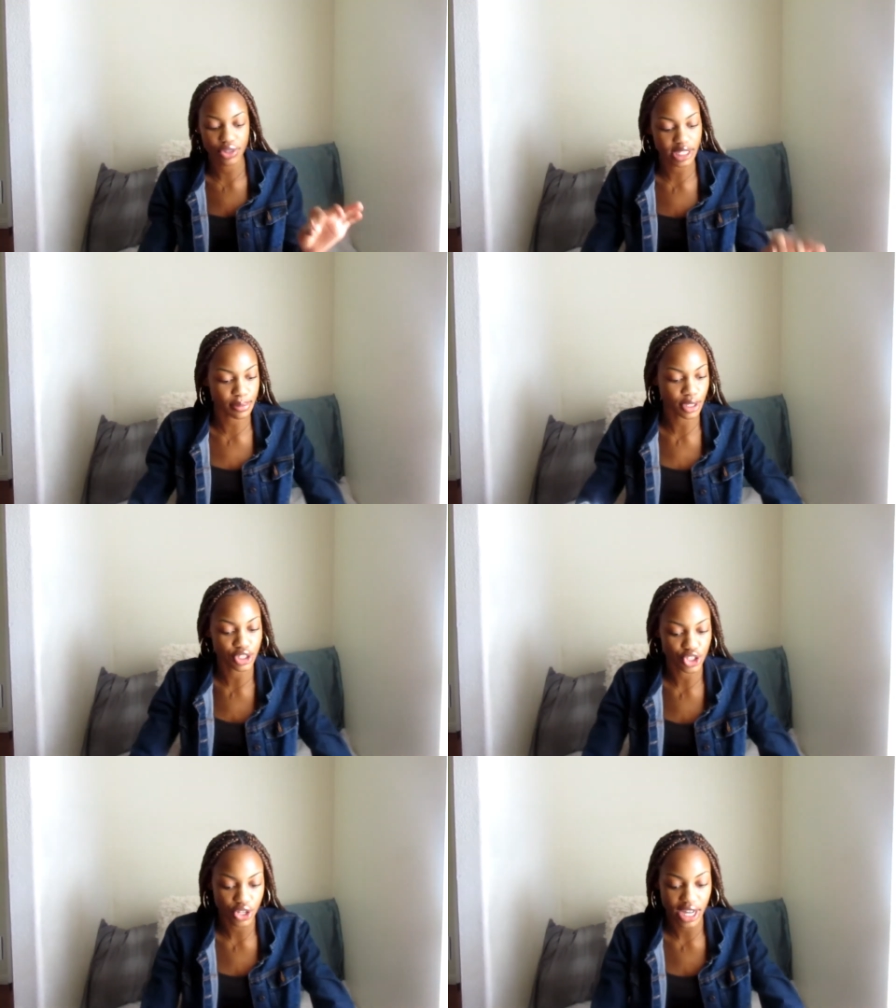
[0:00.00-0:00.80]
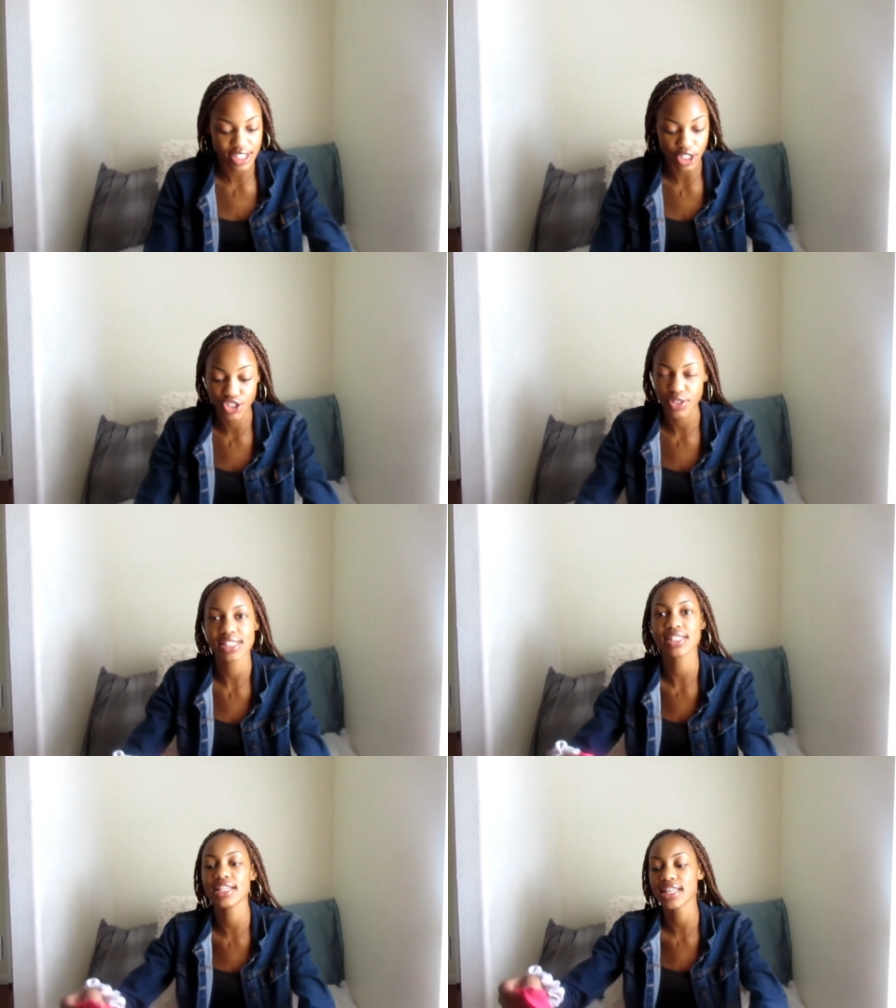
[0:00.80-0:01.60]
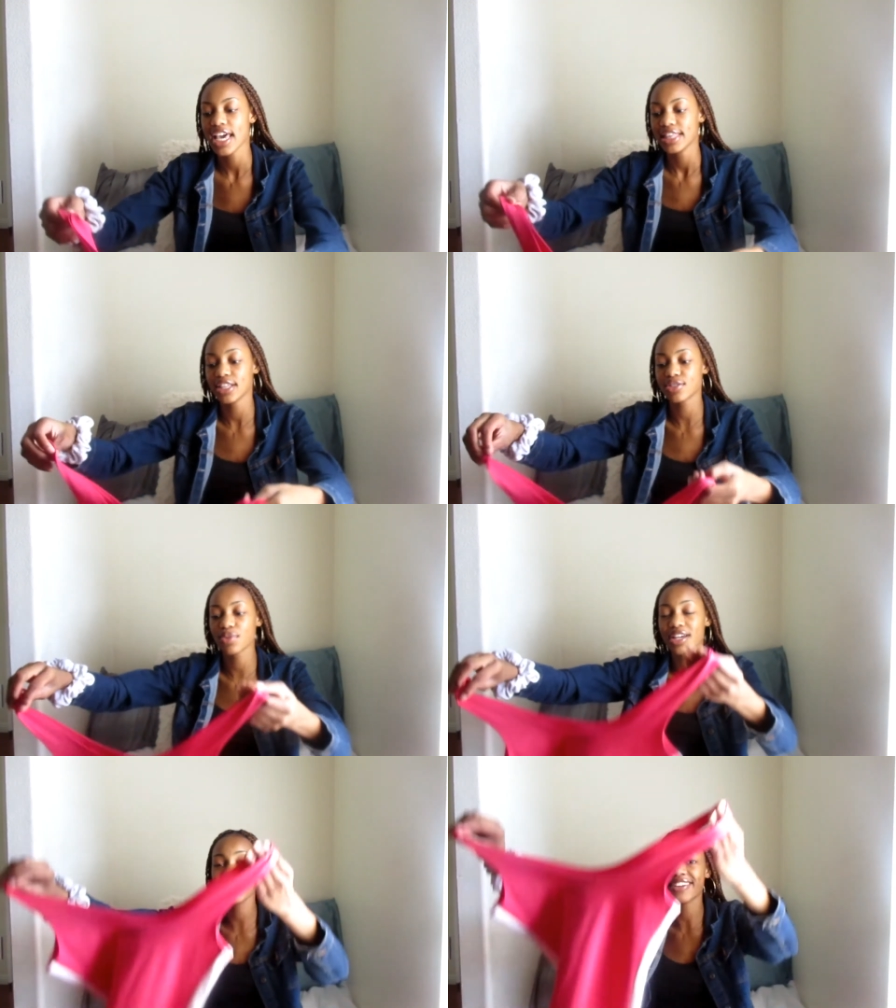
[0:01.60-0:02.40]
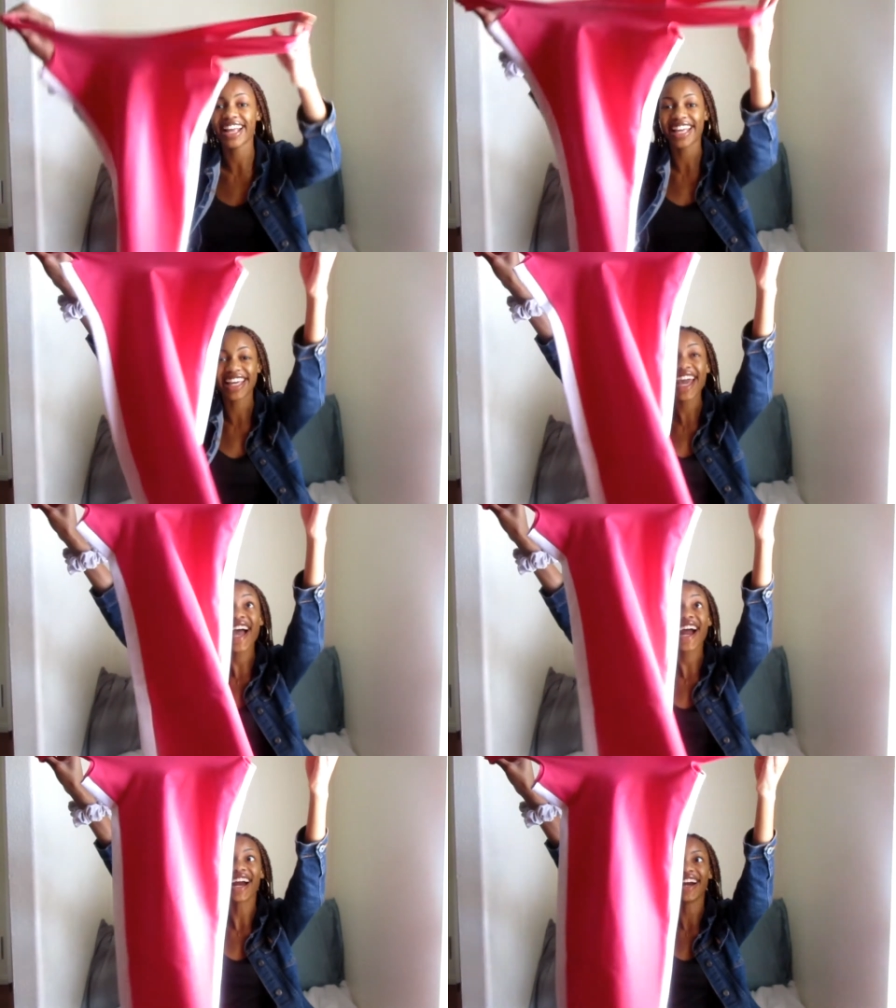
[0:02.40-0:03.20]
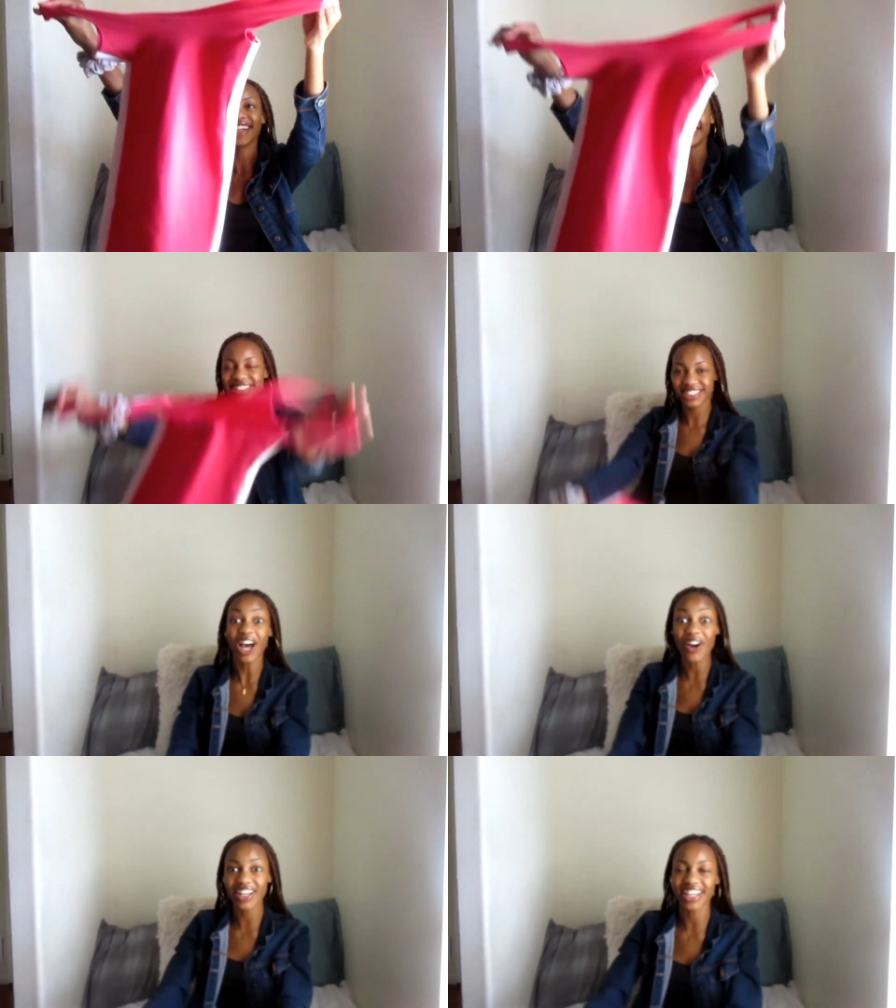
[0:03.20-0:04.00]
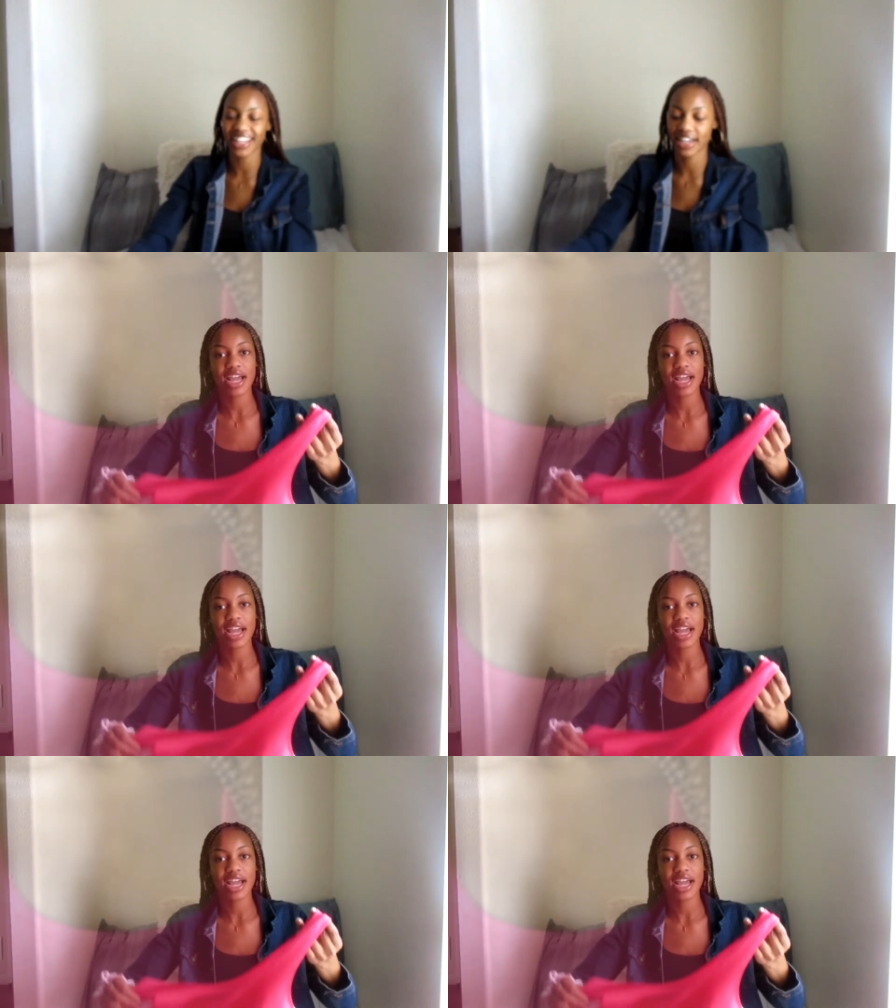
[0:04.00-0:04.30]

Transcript: two things I'm gonna show you guys are dresses. This one right here, it's so good.